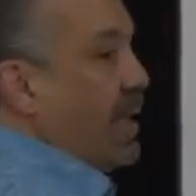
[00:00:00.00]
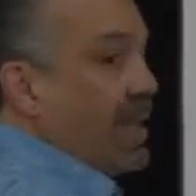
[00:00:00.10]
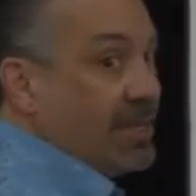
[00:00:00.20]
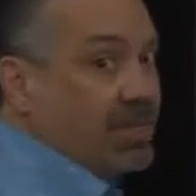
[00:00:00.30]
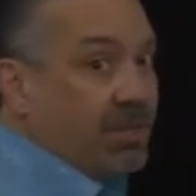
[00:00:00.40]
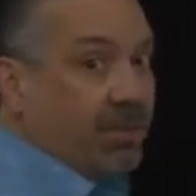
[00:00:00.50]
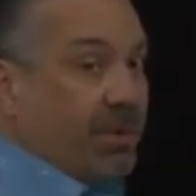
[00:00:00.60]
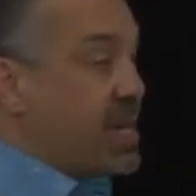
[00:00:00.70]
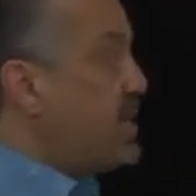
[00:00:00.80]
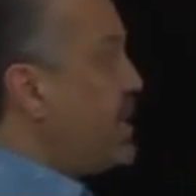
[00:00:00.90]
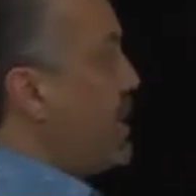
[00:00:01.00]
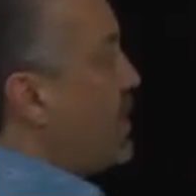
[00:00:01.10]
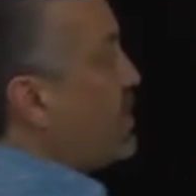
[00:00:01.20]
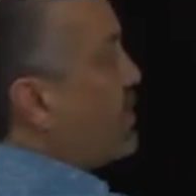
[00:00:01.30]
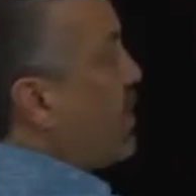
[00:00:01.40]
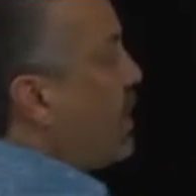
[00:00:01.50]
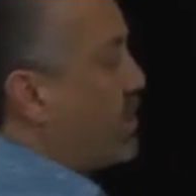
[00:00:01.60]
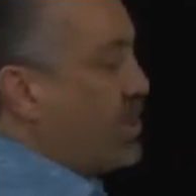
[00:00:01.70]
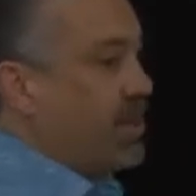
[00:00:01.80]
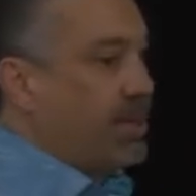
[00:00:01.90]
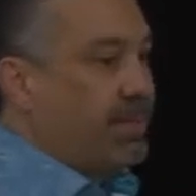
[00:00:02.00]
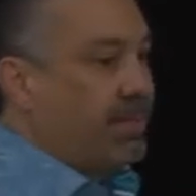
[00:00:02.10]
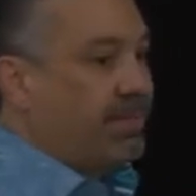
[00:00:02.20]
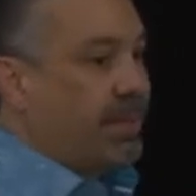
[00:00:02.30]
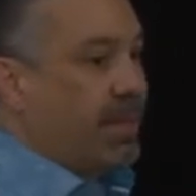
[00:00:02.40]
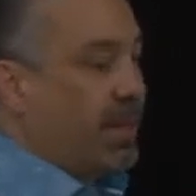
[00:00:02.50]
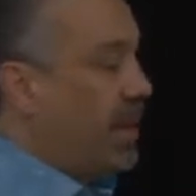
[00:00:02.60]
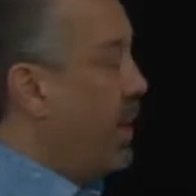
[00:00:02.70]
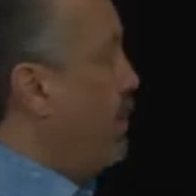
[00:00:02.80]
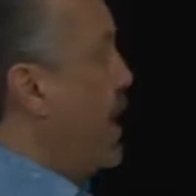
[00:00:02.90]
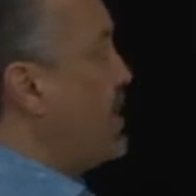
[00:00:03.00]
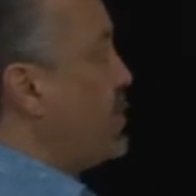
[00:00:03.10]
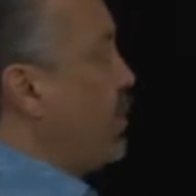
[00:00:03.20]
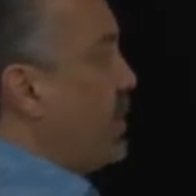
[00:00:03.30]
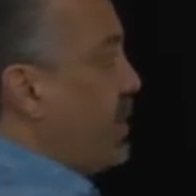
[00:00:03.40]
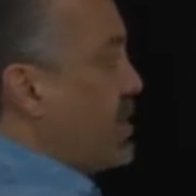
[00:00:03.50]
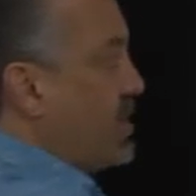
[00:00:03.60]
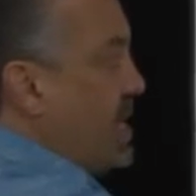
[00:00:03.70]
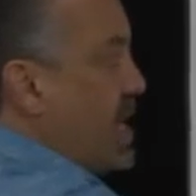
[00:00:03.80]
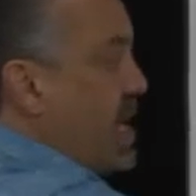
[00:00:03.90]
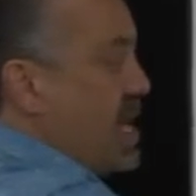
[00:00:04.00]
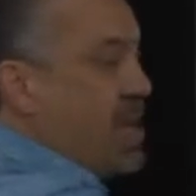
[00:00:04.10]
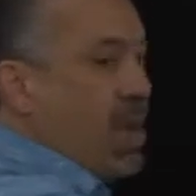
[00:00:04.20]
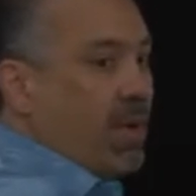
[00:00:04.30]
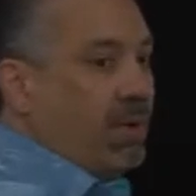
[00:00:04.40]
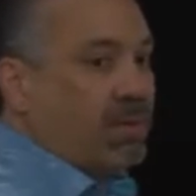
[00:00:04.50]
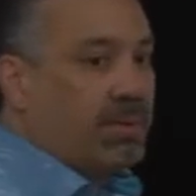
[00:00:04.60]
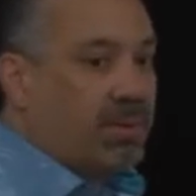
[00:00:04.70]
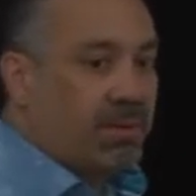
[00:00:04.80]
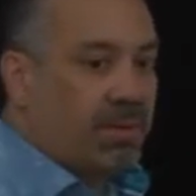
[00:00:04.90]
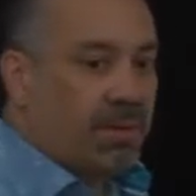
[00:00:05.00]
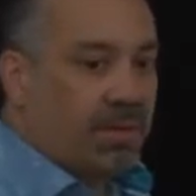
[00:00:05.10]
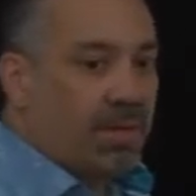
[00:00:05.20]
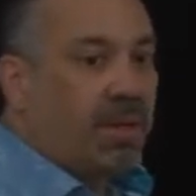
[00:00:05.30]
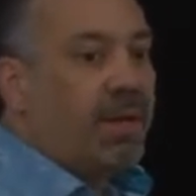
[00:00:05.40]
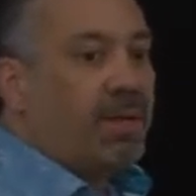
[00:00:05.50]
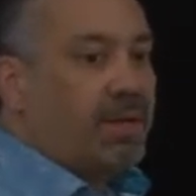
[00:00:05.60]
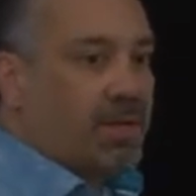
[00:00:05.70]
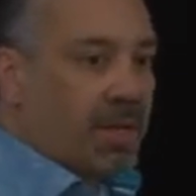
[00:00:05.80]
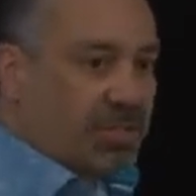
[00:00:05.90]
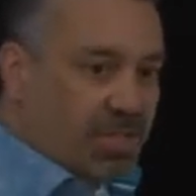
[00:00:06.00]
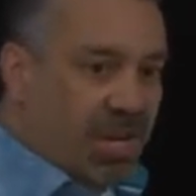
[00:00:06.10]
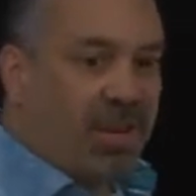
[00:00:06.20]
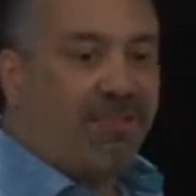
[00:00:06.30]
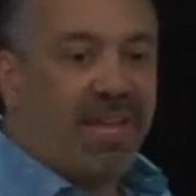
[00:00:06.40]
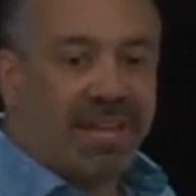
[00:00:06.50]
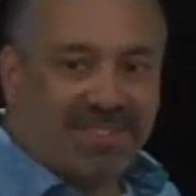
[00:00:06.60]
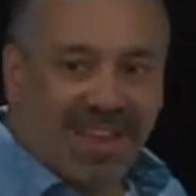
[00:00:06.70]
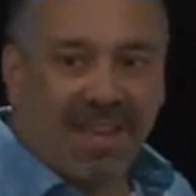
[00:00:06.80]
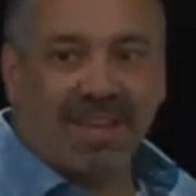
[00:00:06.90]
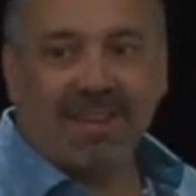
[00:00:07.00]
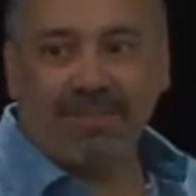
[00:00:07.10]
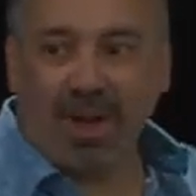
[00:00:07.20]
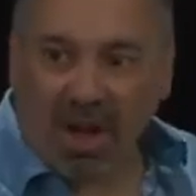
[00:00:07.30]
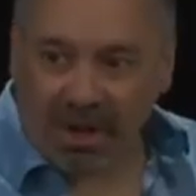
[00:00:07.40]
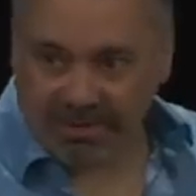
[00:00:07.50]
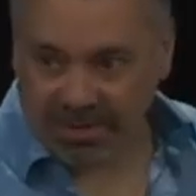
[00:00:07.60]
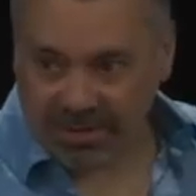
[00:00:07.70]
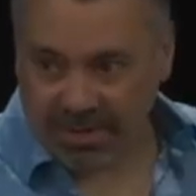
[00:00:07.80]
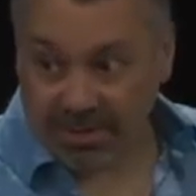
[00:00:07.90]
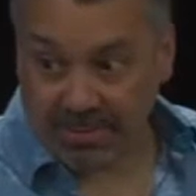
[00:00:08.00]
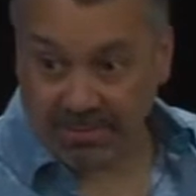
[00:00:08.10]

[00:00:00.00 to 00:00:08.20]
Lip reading: It's a 3-tier structure based with a CEO, a Chief Executive Officer,